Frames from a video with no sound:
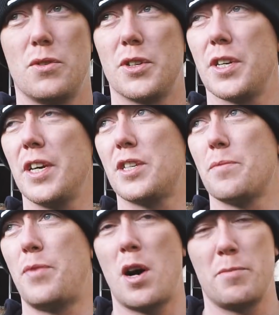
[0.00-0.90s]
Well, it's
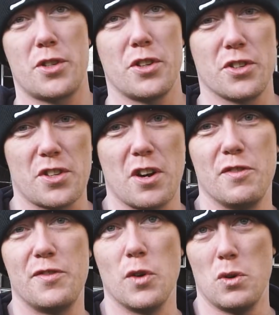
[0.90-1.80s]
a Palmerston
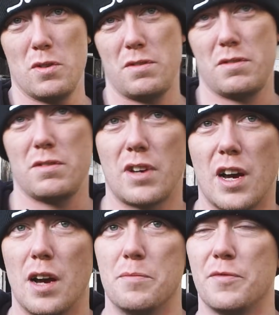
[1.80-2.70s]
style fort.
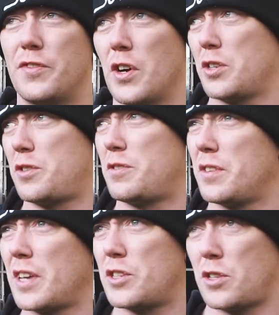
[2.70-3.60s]

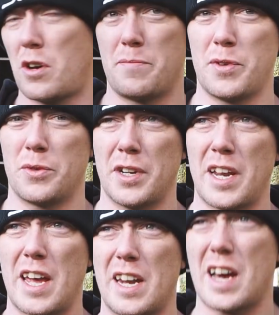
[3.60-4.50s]
First, they started
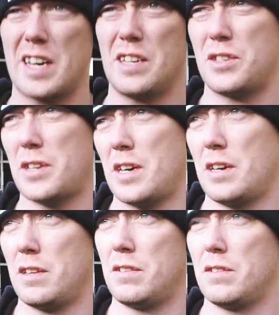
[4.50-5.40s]
building it in
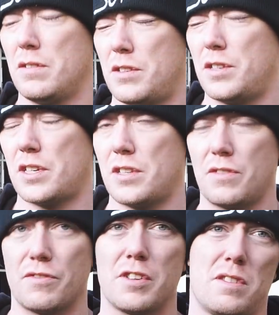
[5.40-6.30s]

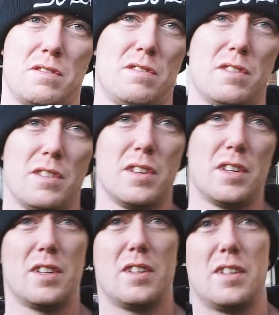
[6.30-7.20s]
1863.
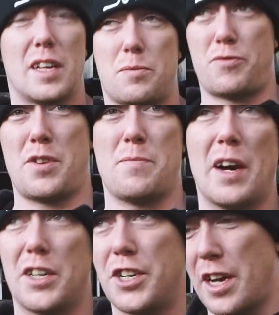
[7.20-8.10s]
That's pretty
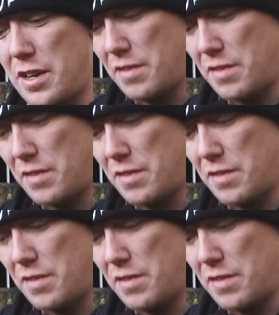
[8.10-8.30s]
much it.